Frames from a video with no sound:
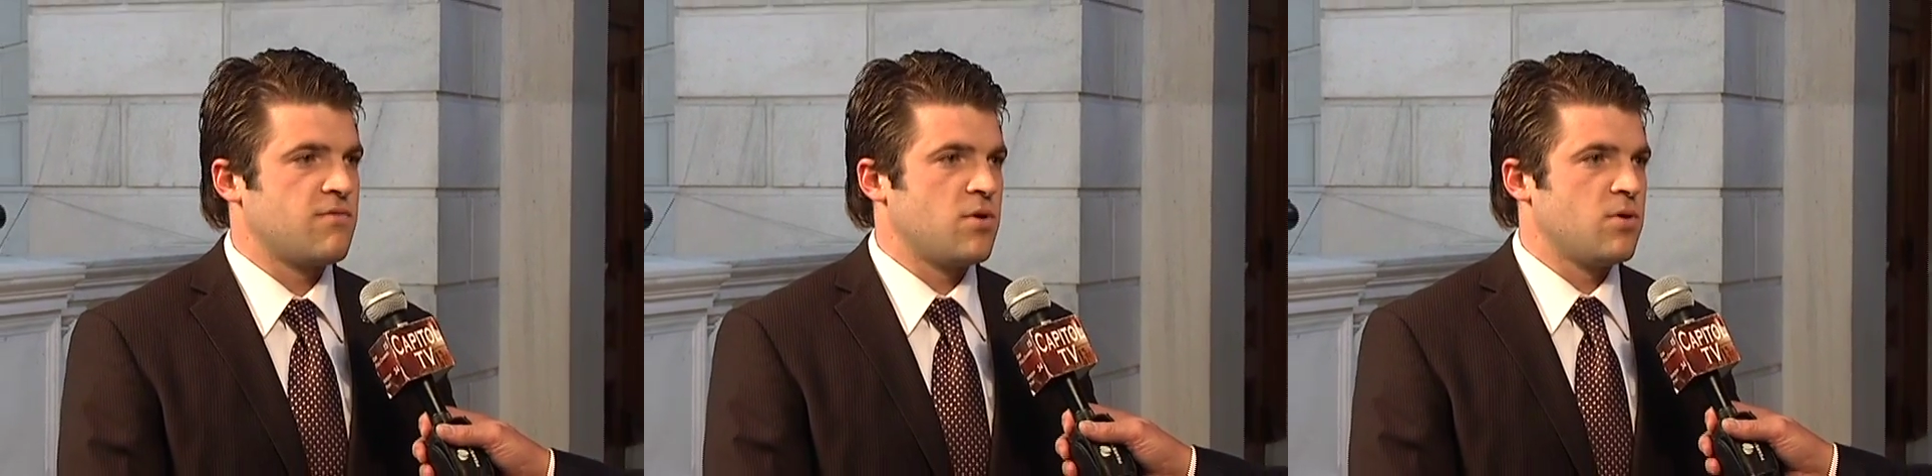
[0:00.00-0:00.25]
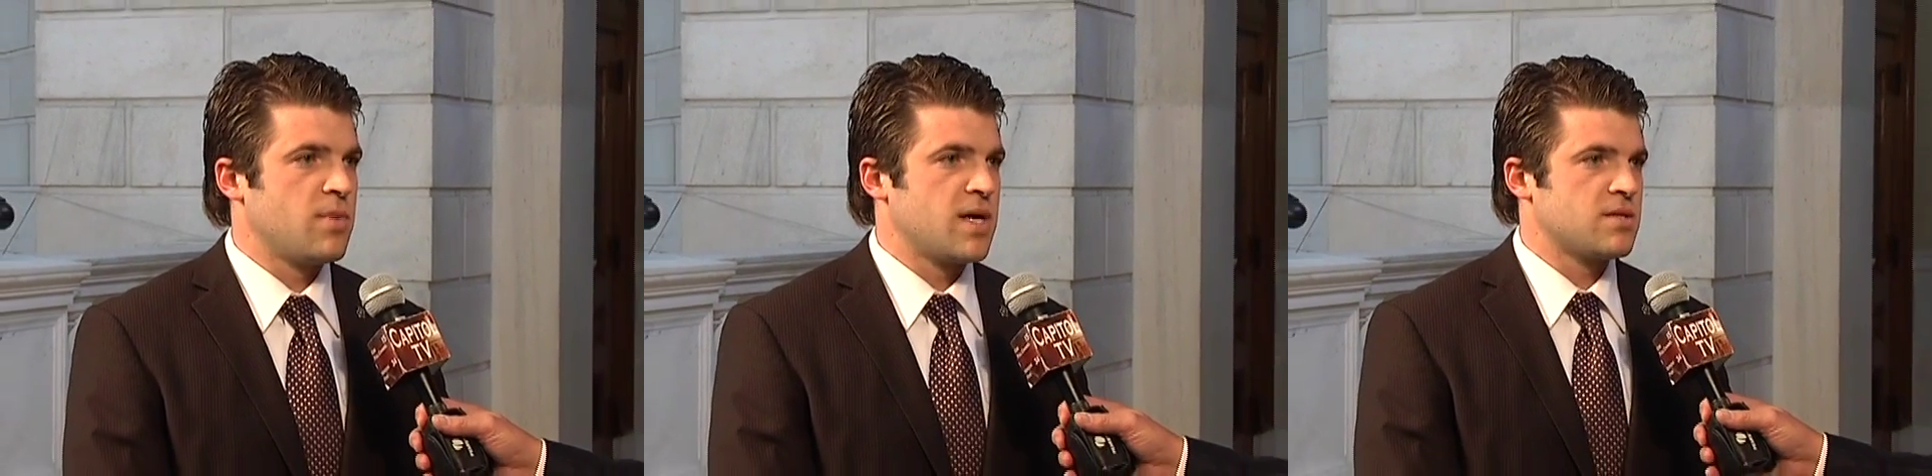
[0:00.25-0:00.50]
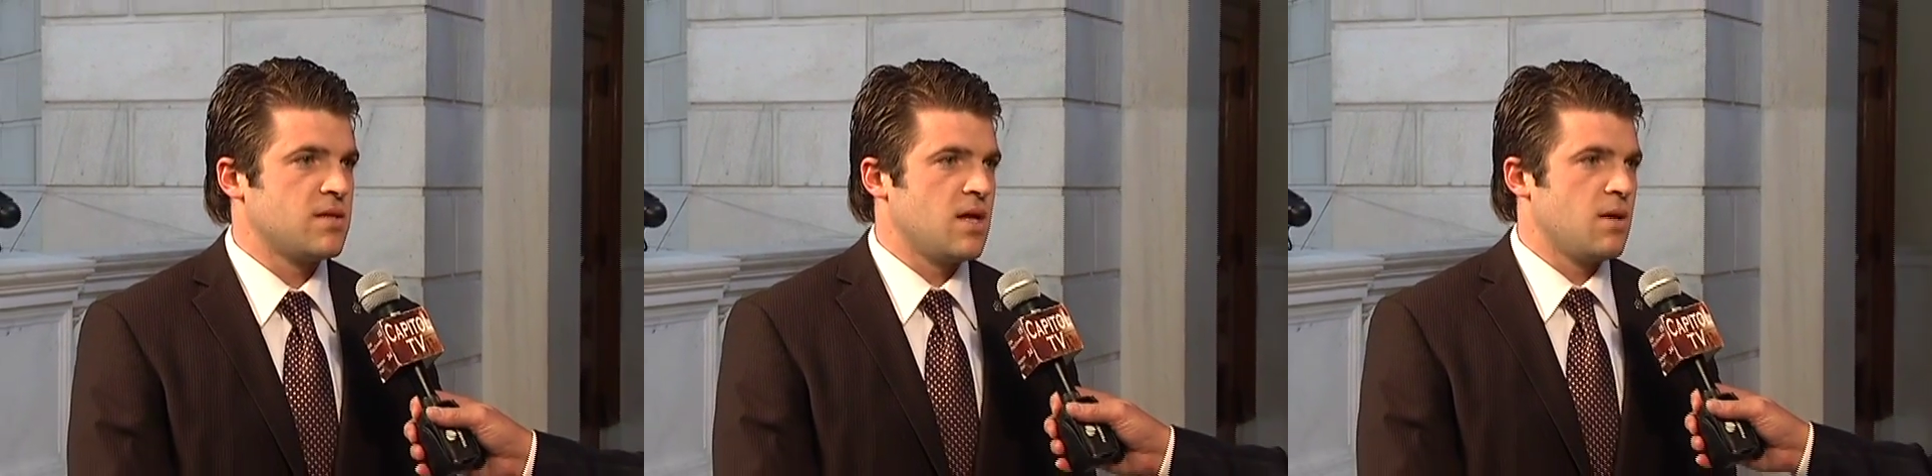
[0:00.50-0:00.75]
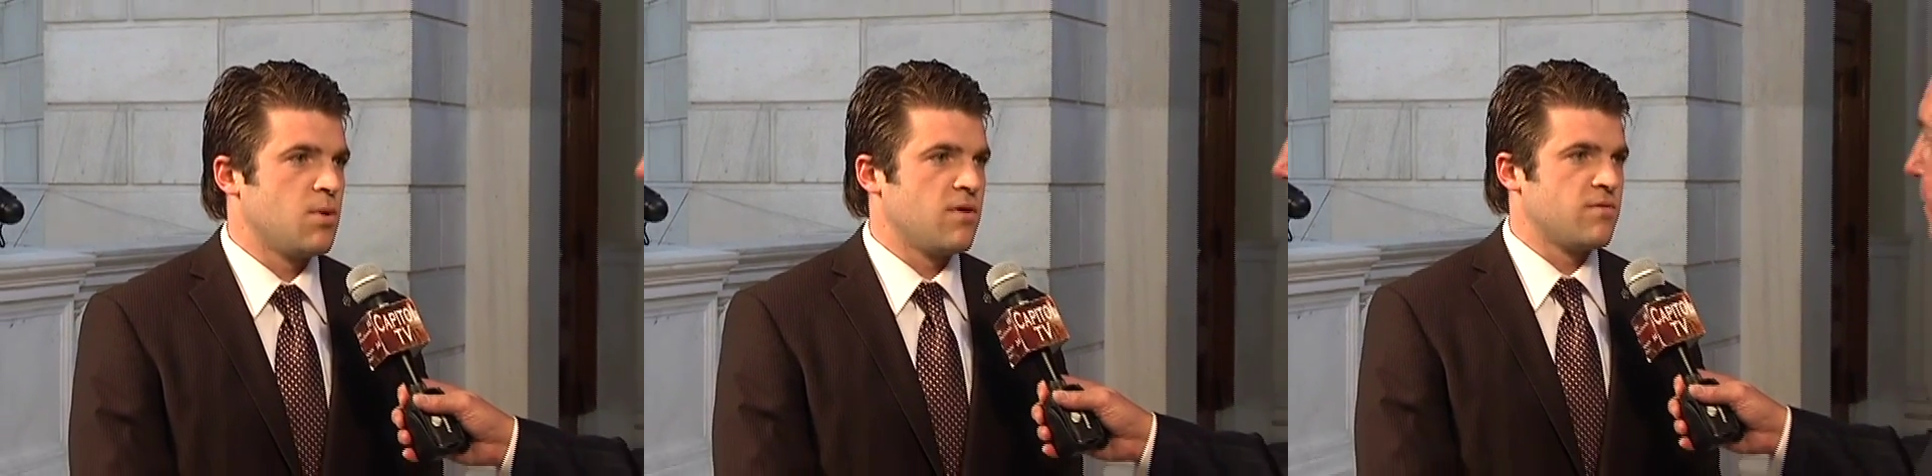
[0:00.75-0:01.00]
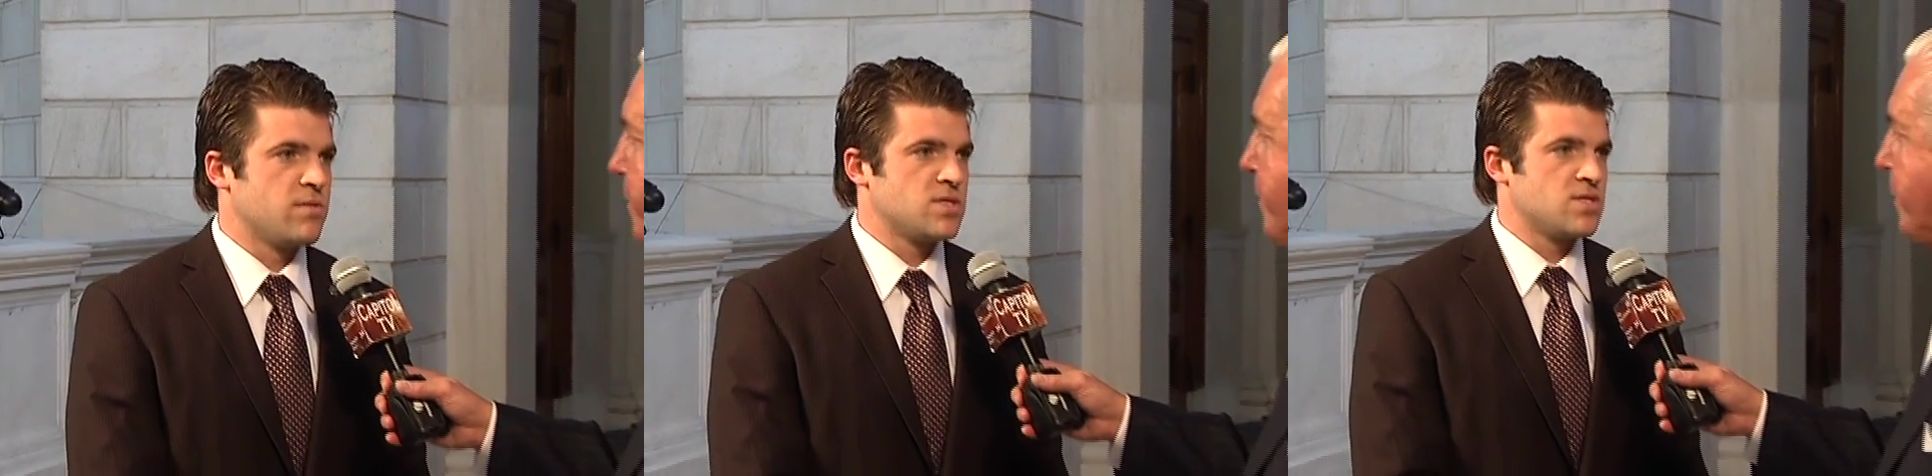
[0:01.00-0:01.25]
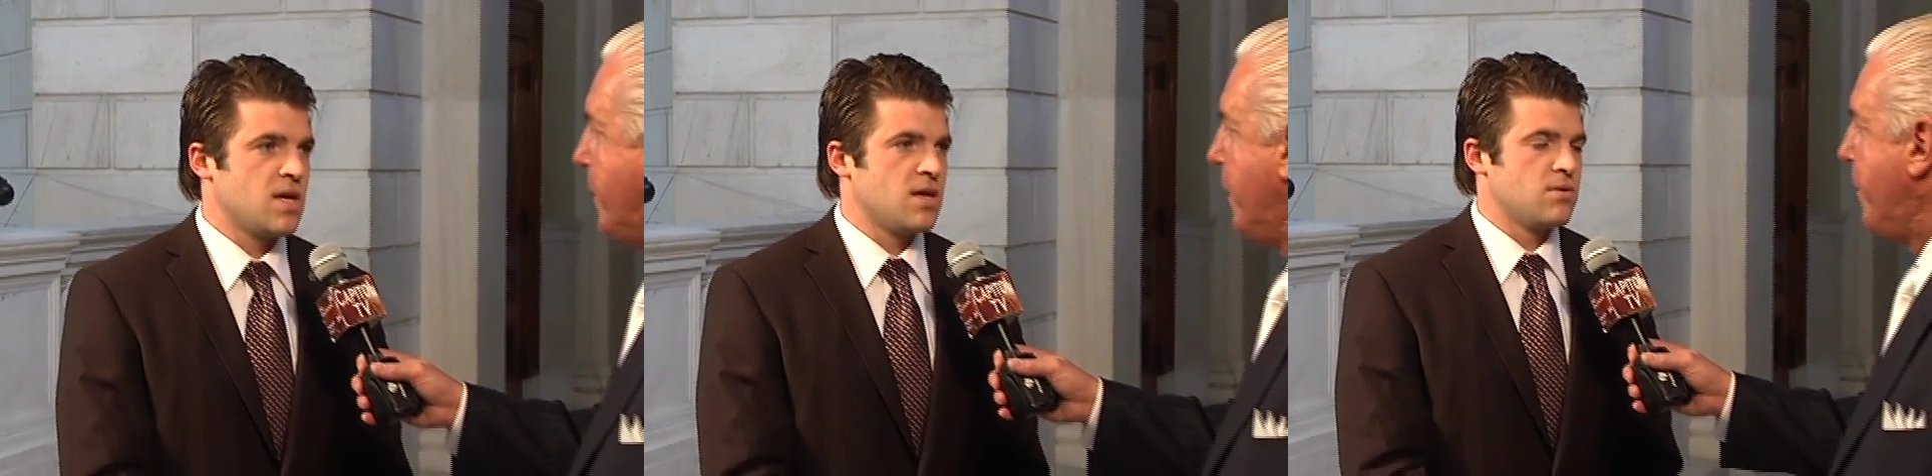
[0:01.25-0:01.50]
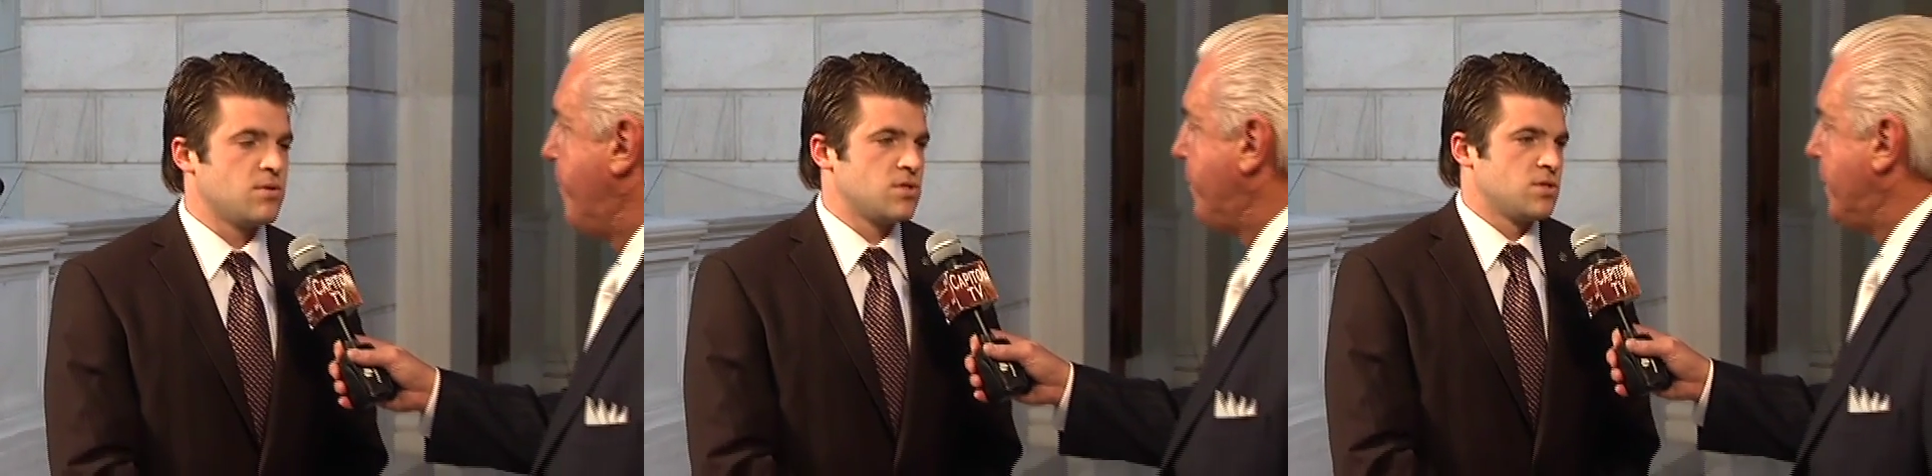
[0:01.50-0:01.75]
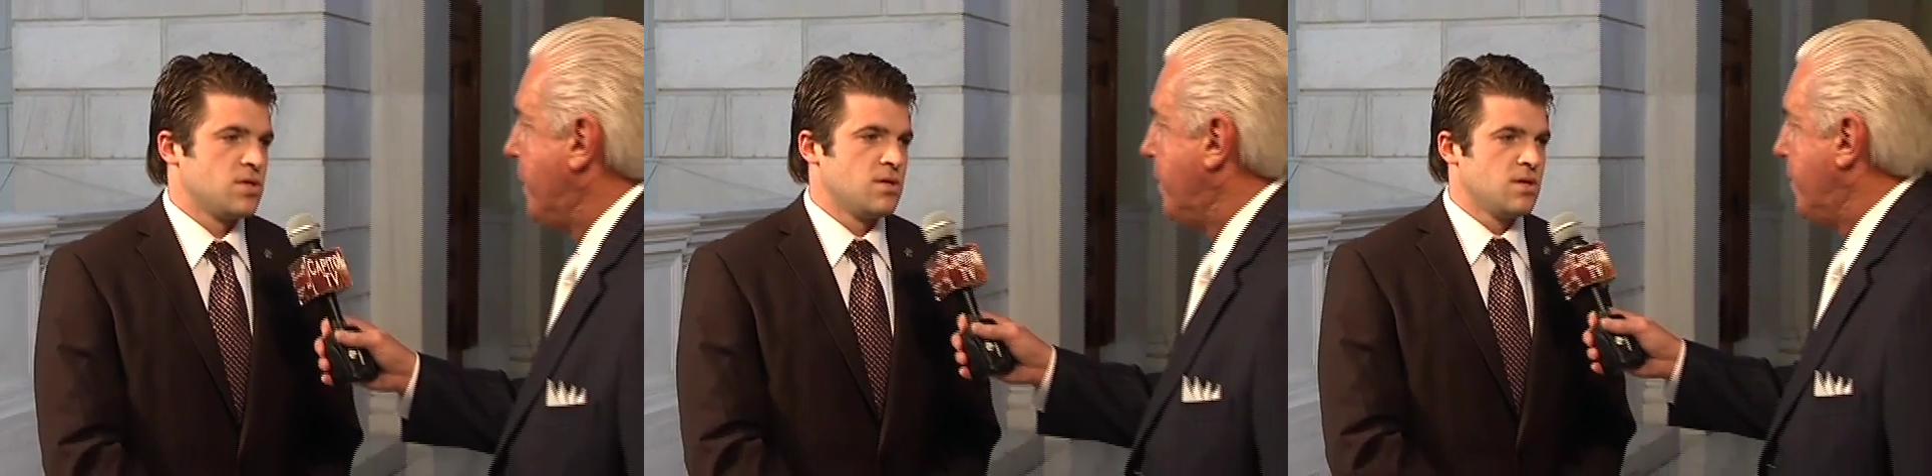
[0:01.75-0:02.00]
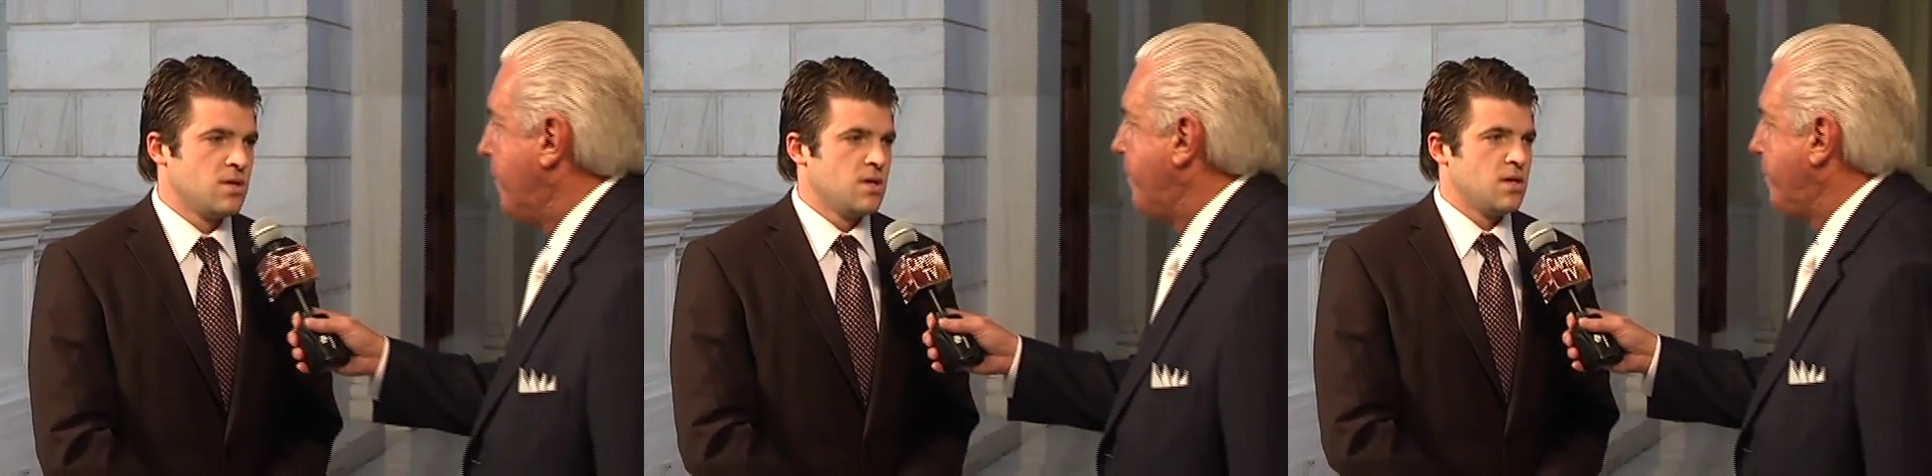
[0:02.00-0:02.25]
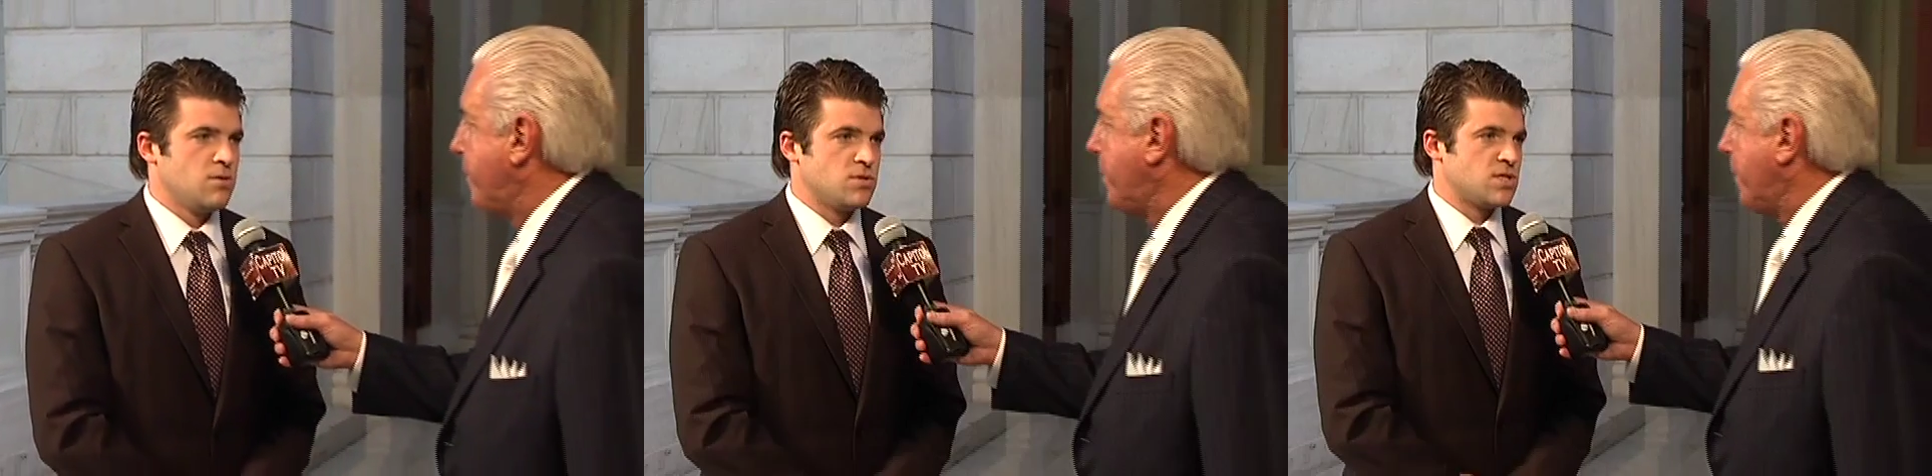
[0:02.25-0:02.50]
flowing back to the library from the state, which it was